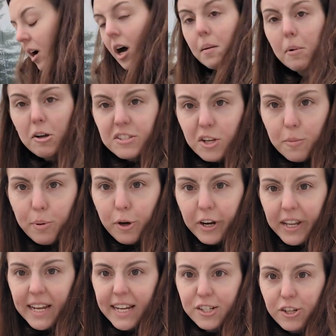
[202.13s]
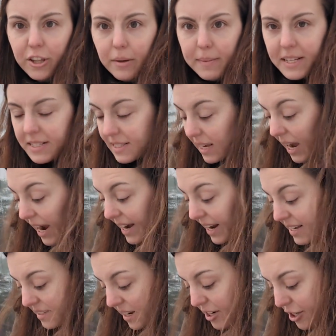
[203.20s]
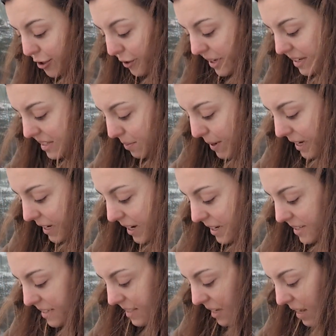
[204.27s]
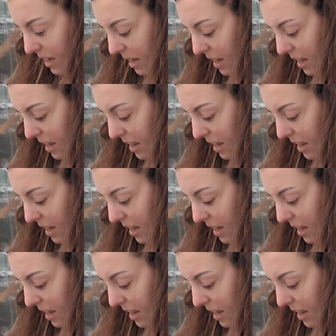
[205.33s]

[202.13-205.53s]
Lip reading: I'm also putting each of them inside as I do this because